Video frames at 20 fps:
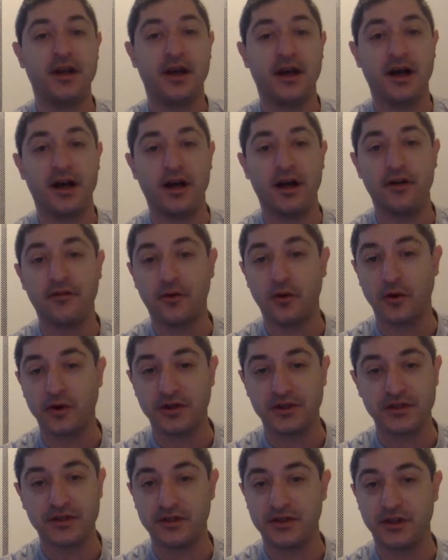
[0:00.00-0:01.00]
Uh, of
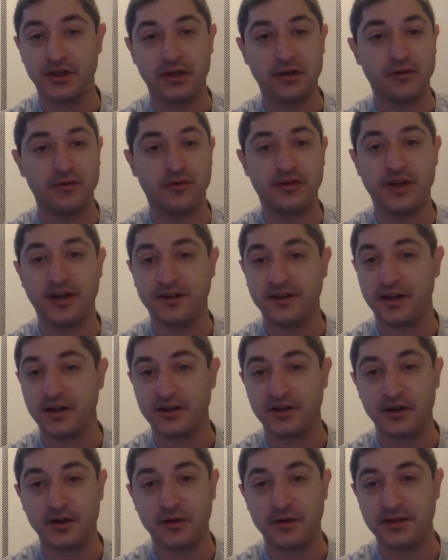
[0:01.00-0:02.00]
course, you know,
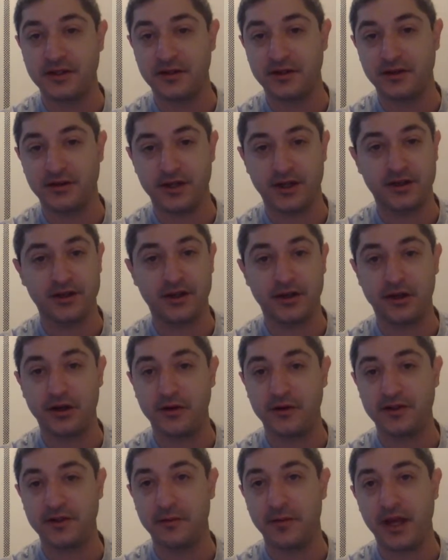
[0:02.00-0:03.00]
DuckDuckGo is
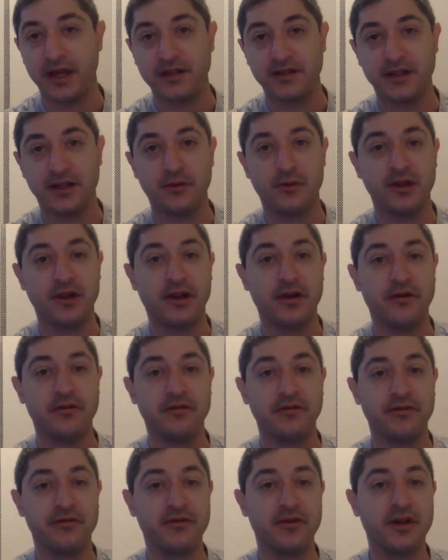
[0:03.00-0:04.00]
DuckDuckGo is amazing. We love,
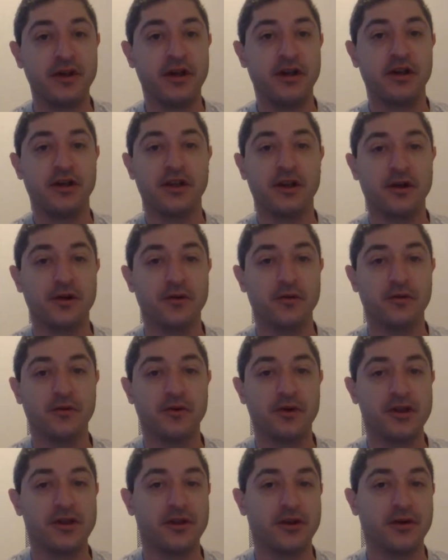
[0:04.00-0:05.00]
you know,
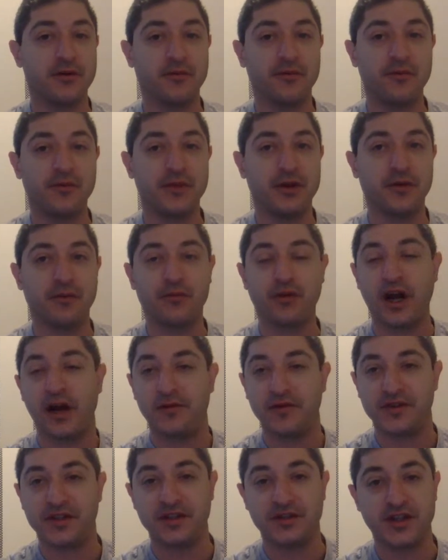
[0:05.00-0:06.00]
they're they're
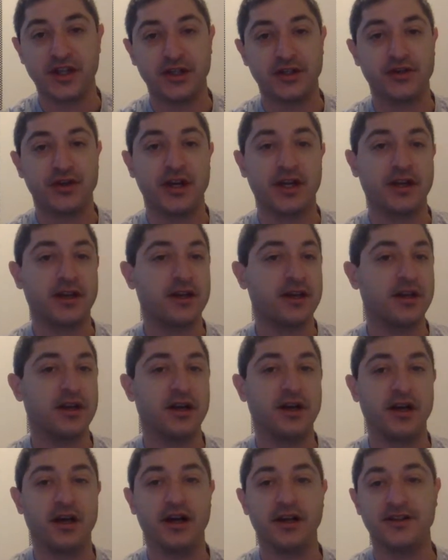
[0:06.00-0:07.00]
privacy centric.
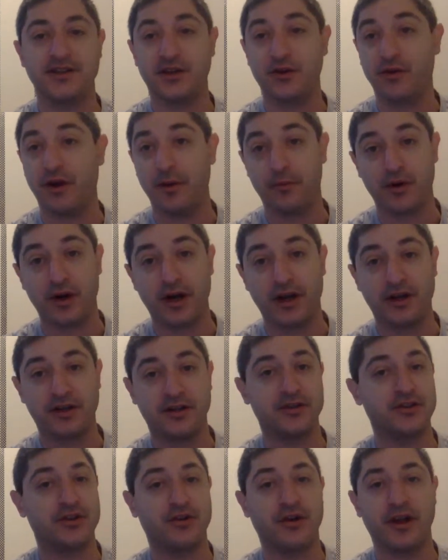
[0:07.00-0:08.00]
Uh, it's a great product.
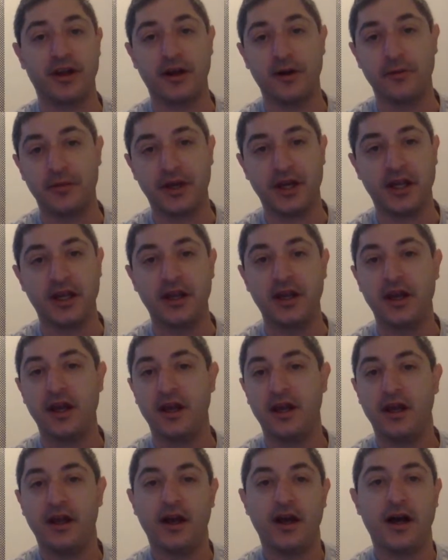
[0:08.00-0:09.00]
It's a great company.
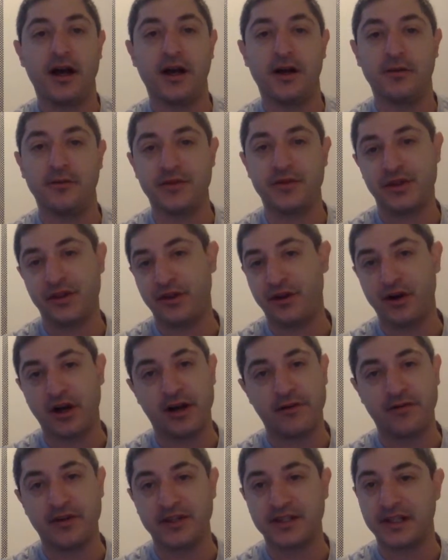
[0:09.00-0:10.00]
Um, so they're
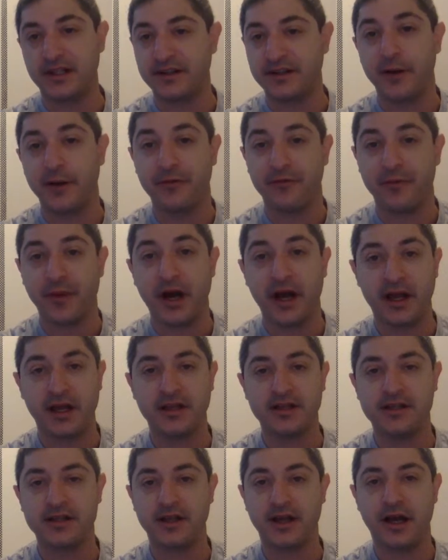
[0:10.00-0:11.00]
obviously top of
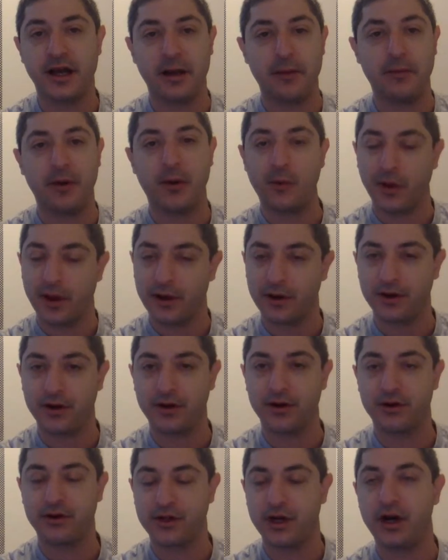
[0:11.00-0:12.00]
mind. Uh, but we
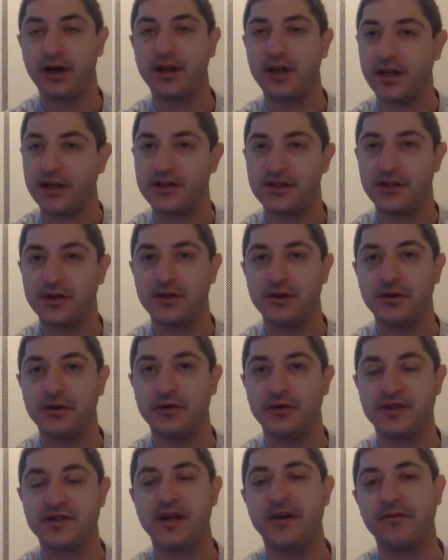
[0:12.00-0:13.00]
are talking
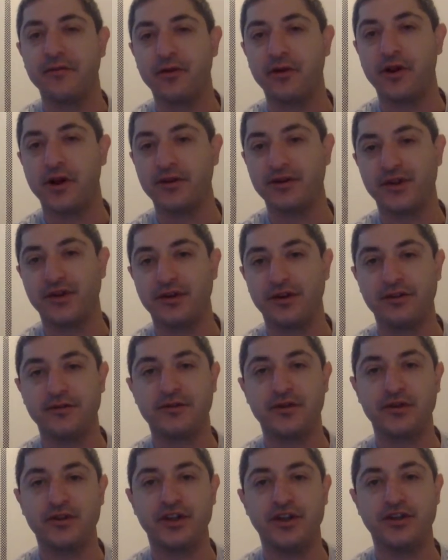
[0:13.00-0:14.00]
to several alternative
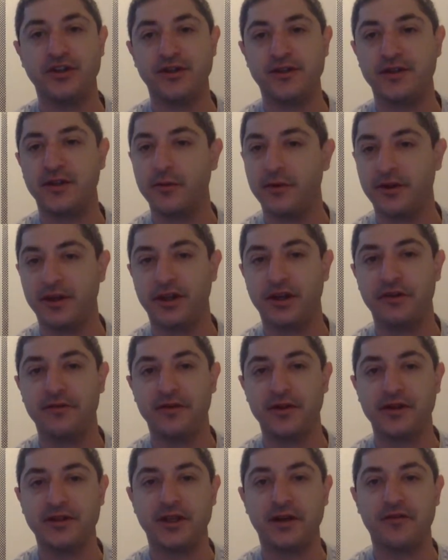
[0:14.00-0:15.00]
search engines that we think are
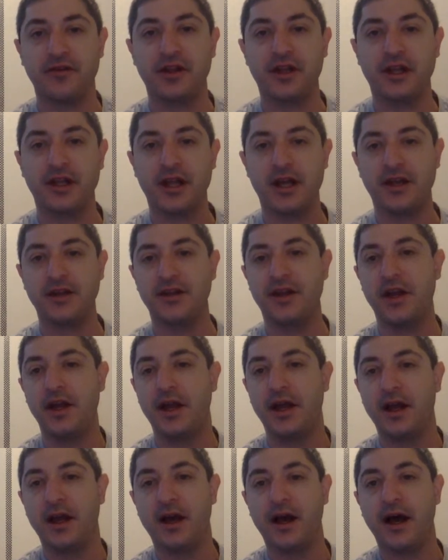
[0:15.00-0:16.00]
philosophically aligned,
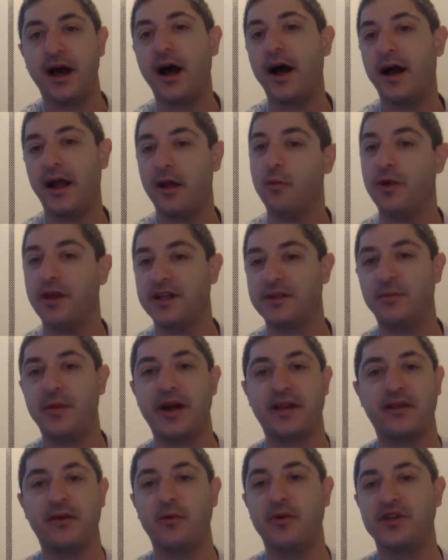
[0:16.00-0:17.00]
uh, and we
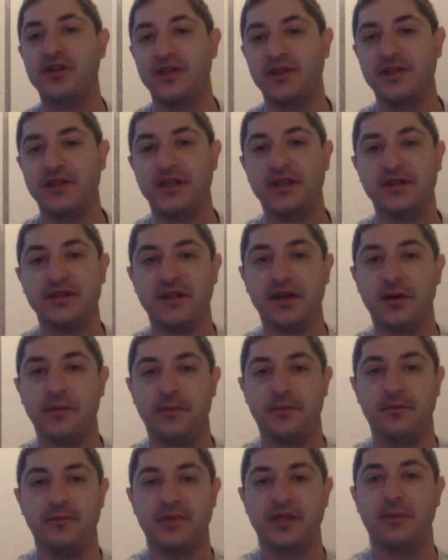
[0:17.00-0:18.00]
expect that we should see
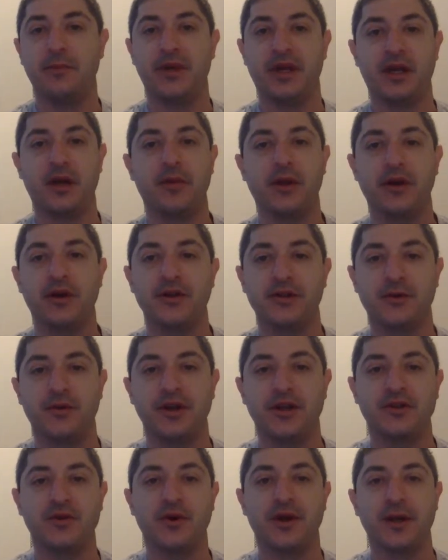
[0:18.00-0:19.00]
some some pickup here in
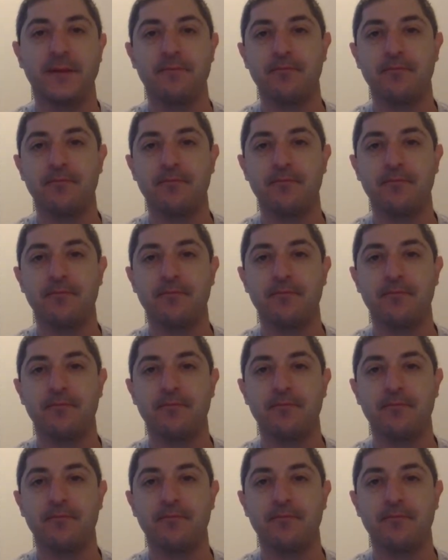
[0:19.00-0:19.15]
2020.